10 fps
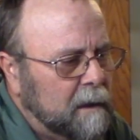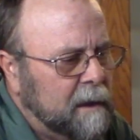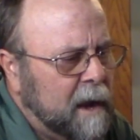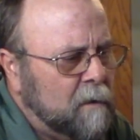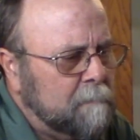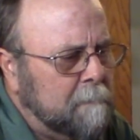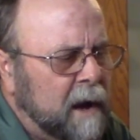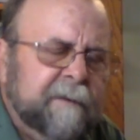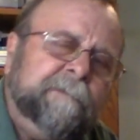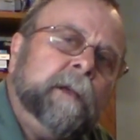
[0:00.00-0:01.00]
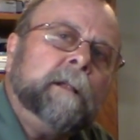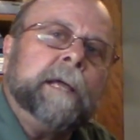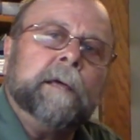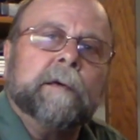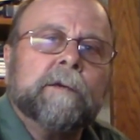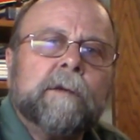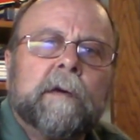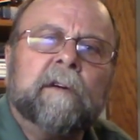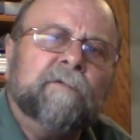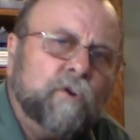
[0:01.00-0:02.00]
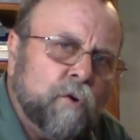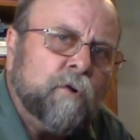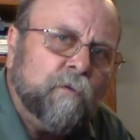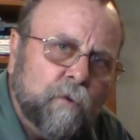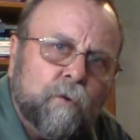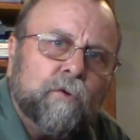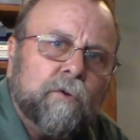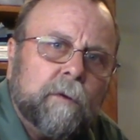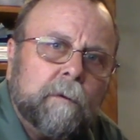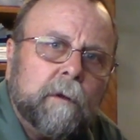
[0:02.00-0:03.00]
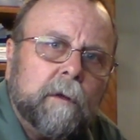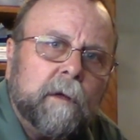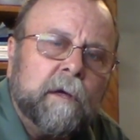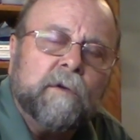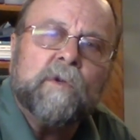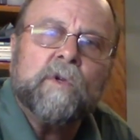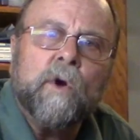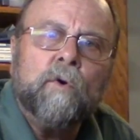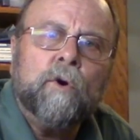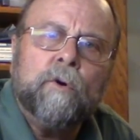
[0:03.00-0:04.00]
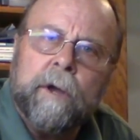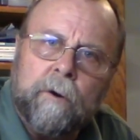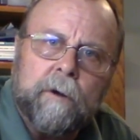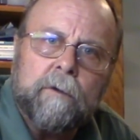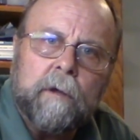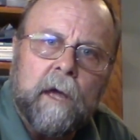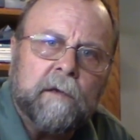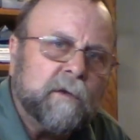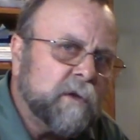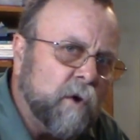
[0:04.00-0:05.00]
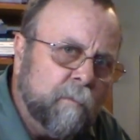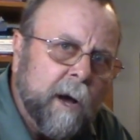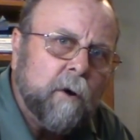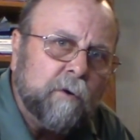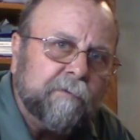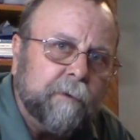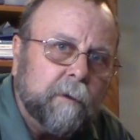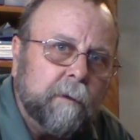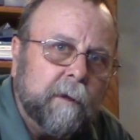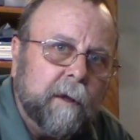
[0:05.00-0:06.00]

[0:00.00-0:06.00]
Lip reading: Now, my feeling is, if your truth is so coherent and so powerful,